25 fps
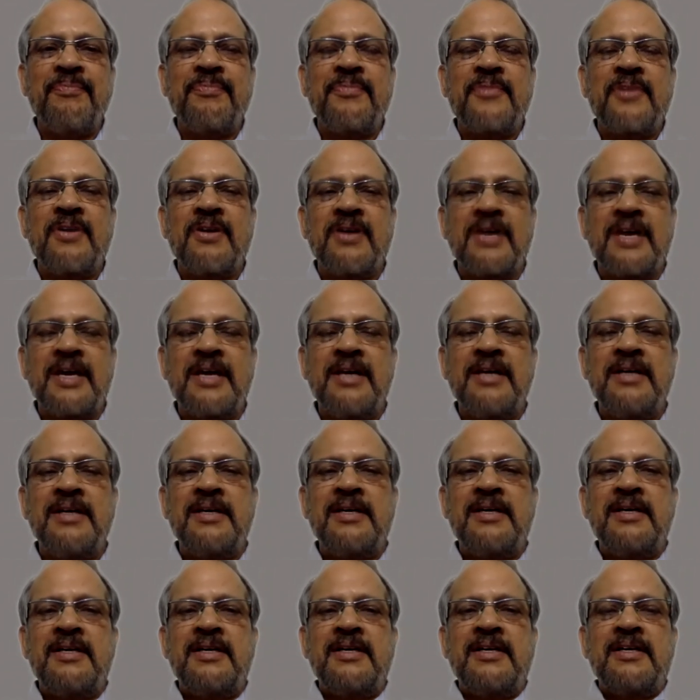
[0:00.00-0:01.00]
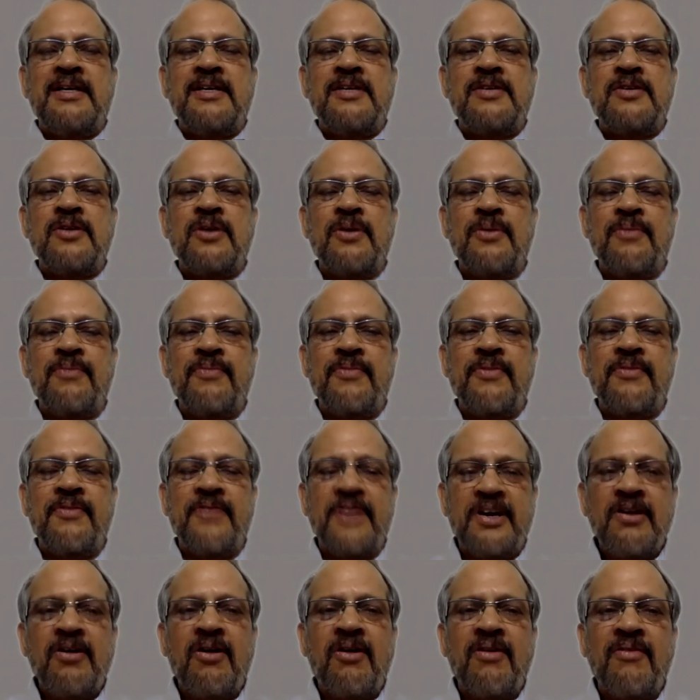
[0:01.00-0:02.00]
Okay, so
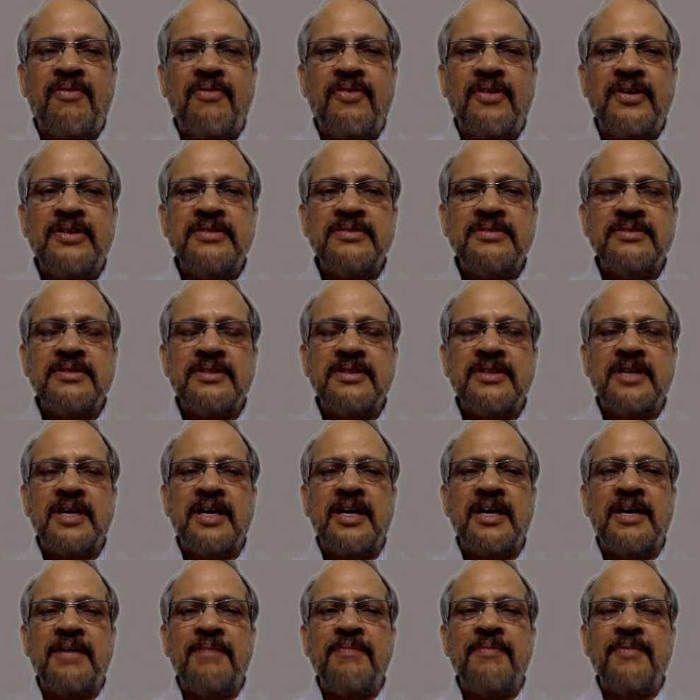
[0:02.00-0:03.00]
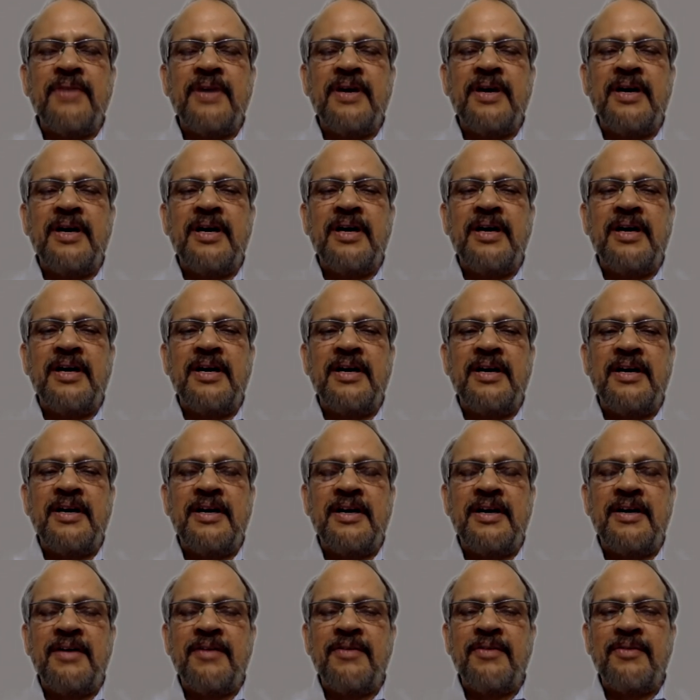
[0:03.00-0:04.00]
very often
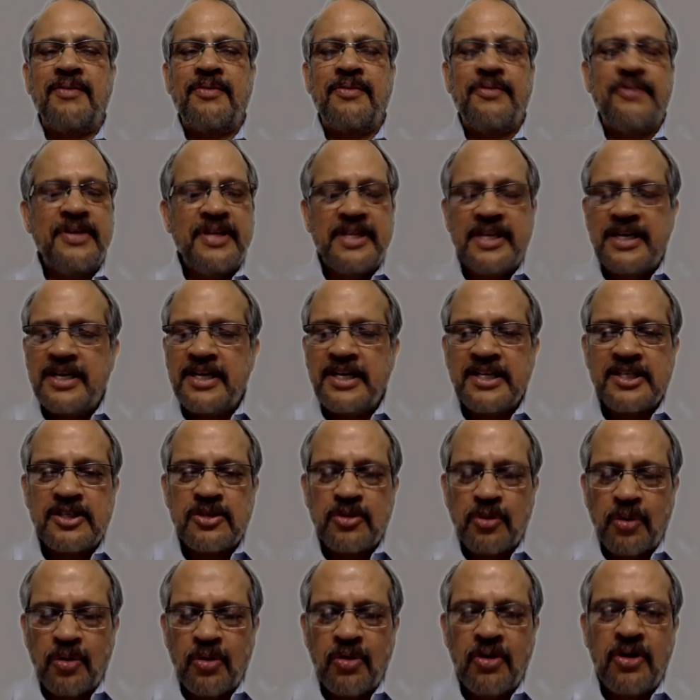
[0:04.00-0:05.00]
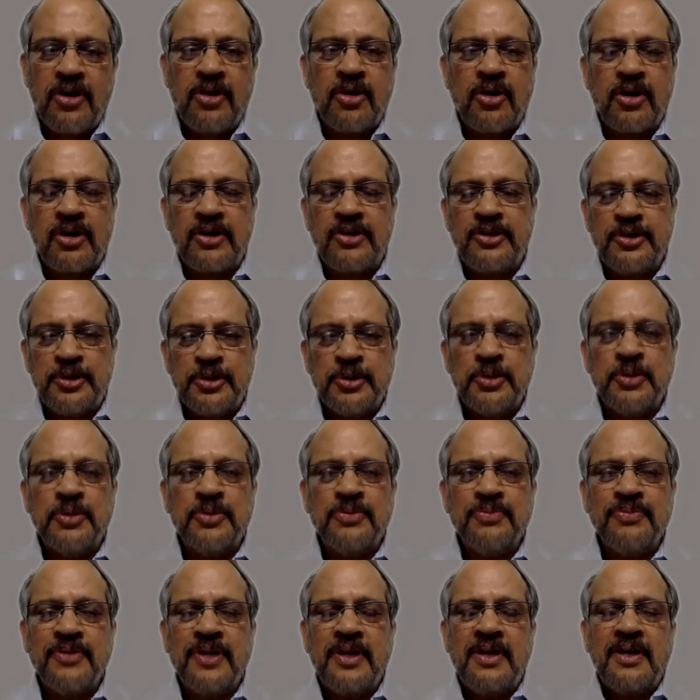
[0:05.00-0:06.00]
whether it is old or
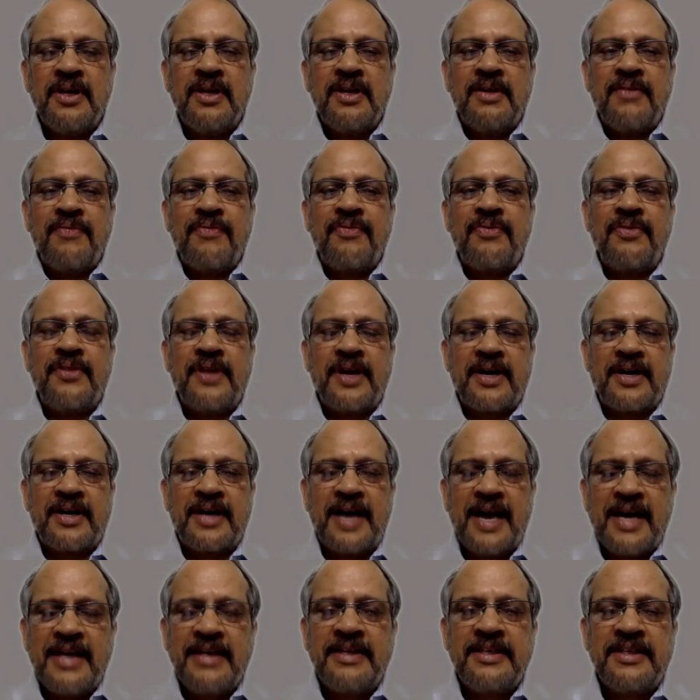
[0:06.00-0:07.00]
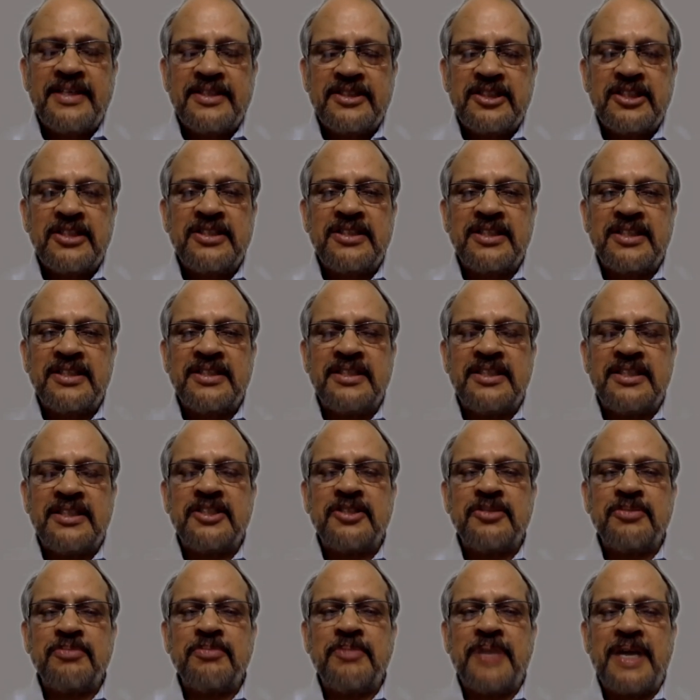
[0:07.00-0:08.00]
new, the right decision
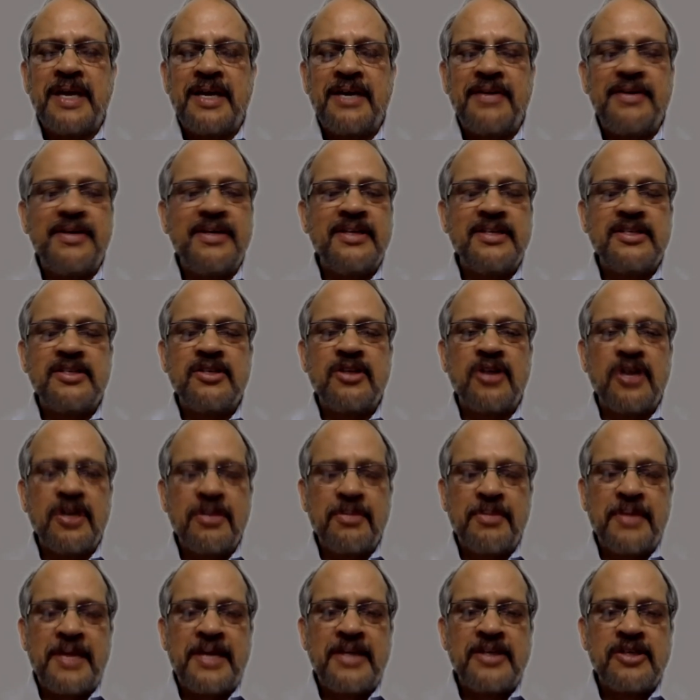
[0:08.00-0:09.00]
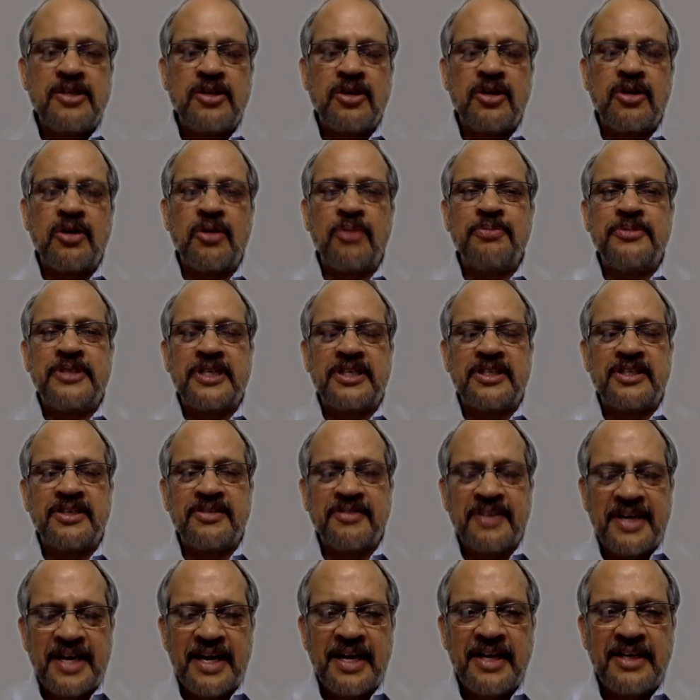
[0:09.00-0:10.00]
is not based on objective
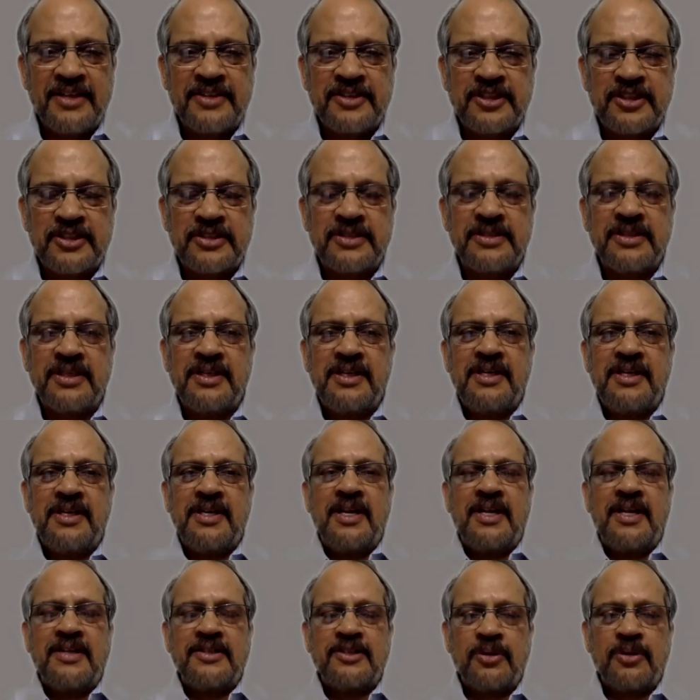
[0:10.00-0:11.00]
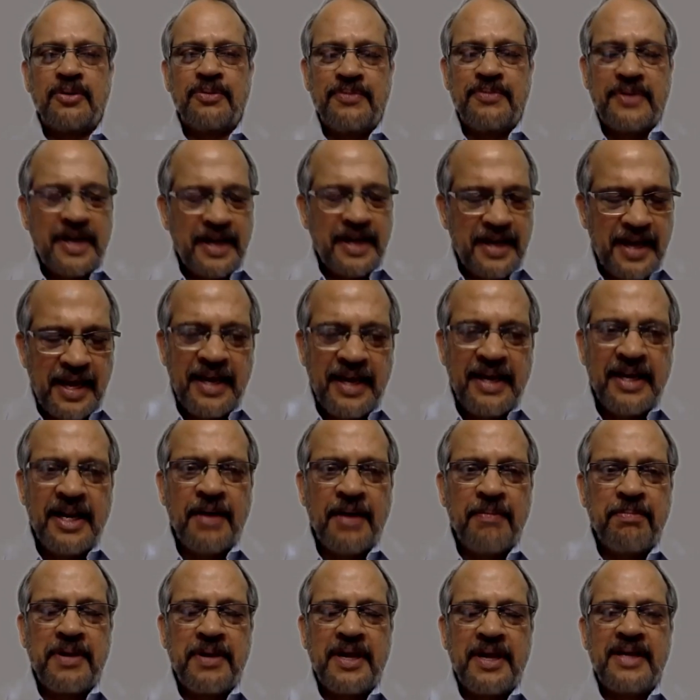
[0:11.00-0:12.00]
analysis. So again,
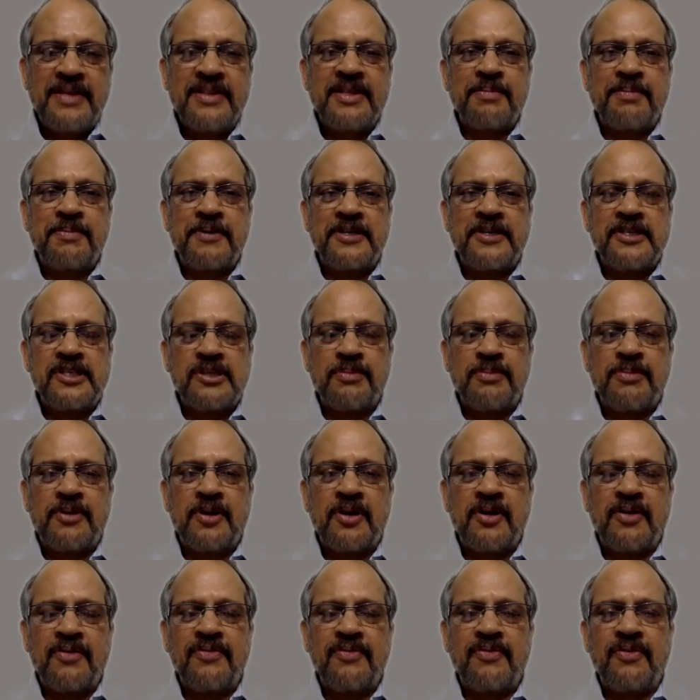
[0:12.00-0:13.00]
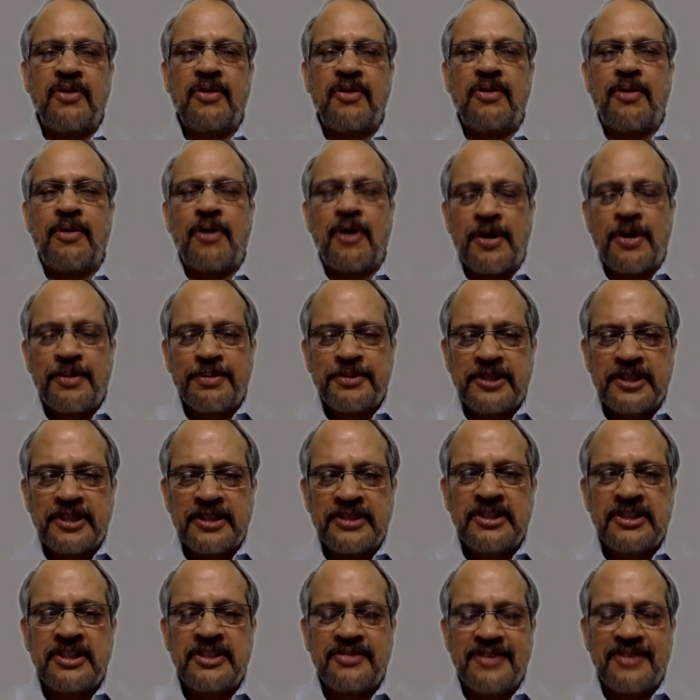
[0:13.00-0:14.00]
apply the principle of
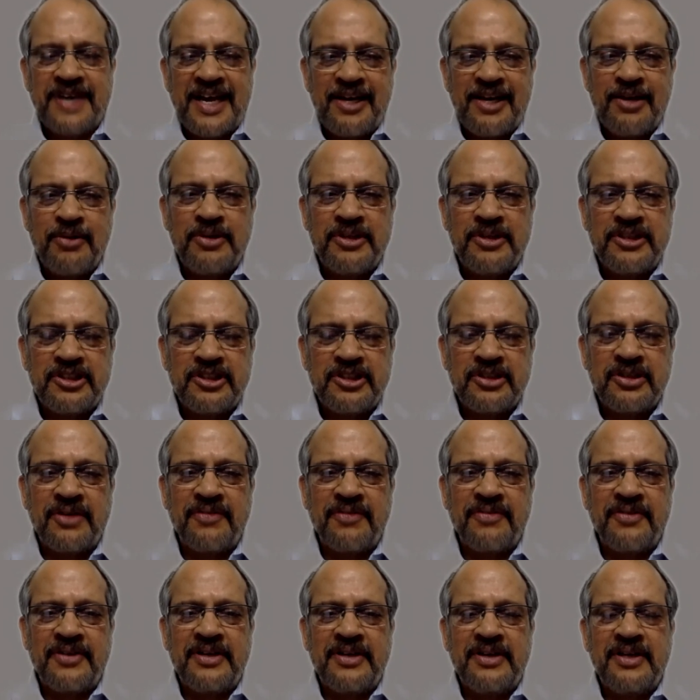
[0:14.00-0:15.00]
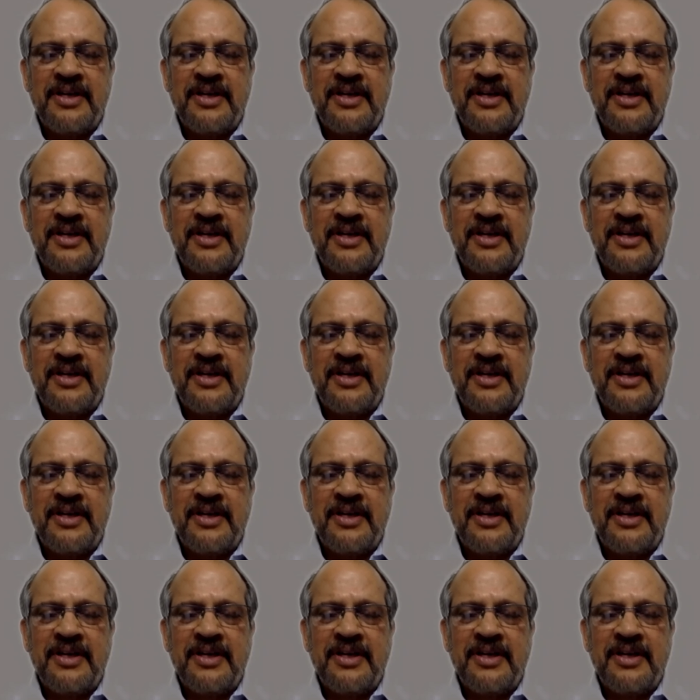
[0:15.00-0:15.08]
options, evaluation of it,